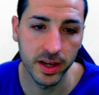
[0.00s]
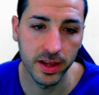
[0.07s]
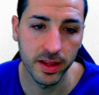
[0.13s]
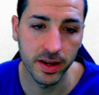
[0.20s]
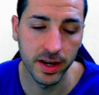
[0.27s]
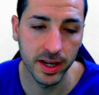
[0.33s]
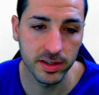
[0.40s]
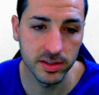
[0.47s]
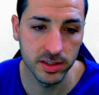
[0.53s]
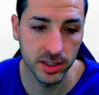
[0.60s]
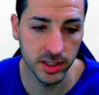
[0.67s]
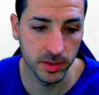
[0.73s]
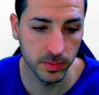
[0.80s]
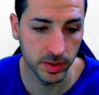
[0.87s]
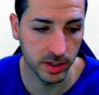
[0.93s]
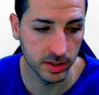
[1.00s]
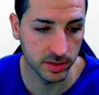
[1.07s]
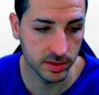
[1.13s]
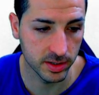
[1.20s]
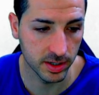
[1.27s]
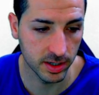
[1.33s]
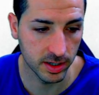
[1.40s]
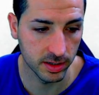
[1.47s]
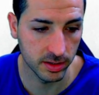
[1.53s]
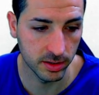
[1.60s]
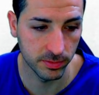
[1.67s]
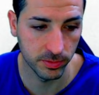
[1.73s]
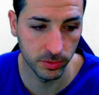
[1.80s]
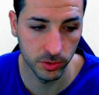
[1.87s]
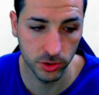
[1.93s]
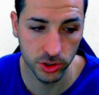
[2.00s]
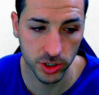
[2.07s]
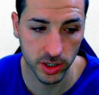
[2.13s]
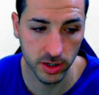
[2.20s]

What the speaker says: Next thing is that the future